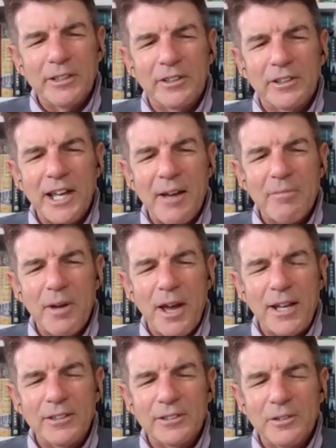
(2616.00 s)
political
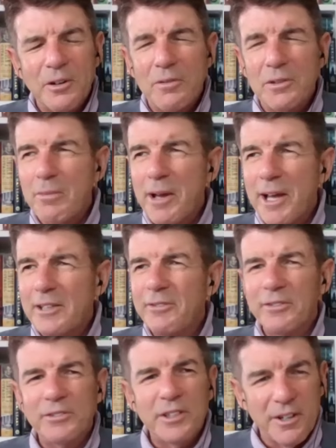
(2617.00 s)
campaigns over the
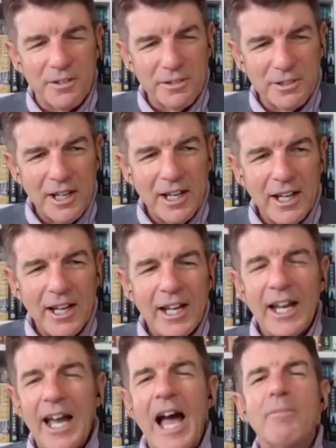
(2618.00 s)
past 50 years,
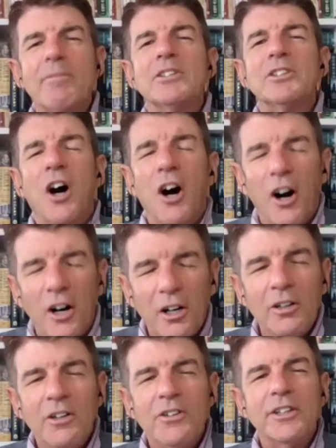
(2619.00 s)
happens
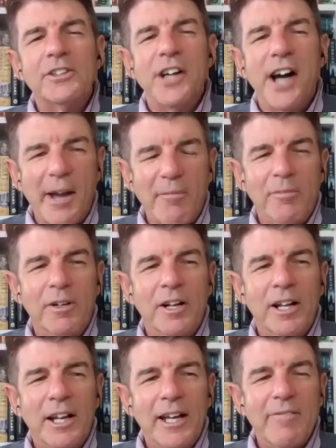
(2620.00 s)
all the time.
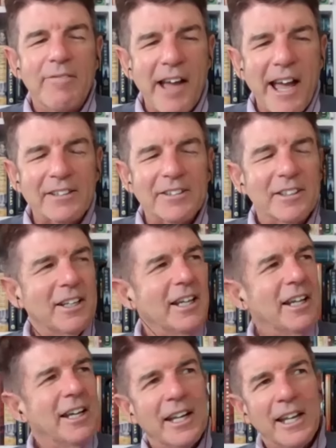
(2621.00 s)
In fact,
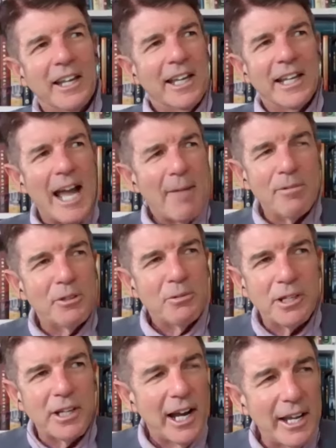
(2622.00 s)
it happened
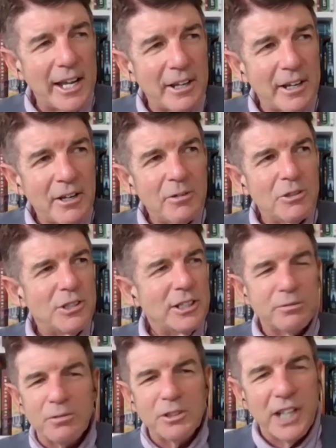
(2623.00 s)
to a guy who
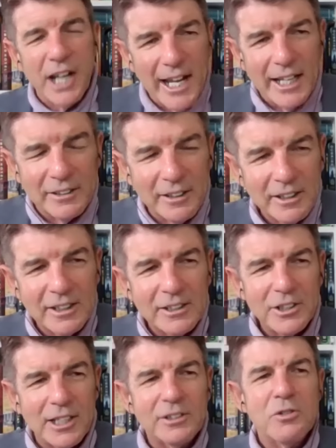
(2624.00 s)
just resigned.
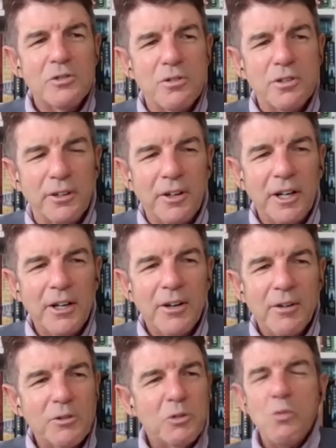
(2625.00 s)
Justin Trudeau
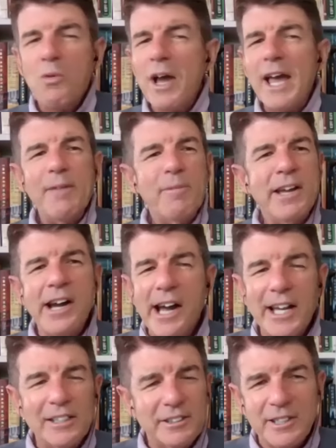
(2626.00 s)
was way
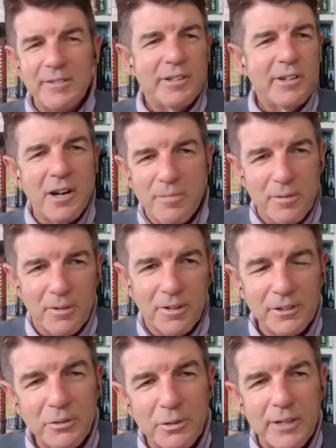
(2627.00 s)
behind Stephen Harper
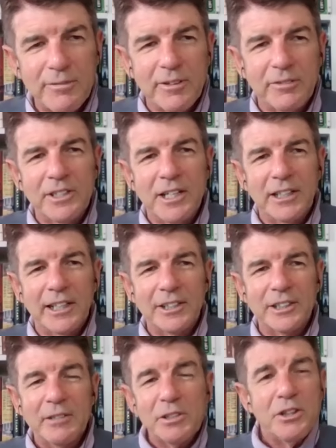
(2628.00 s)
in the 2015
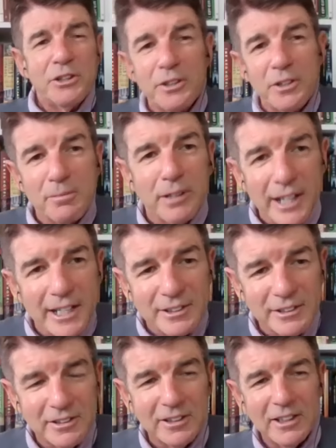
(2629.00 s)
election. He was in third
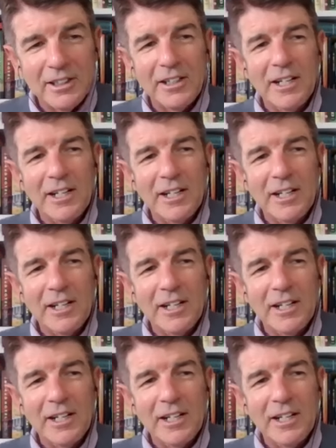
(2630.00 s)
place.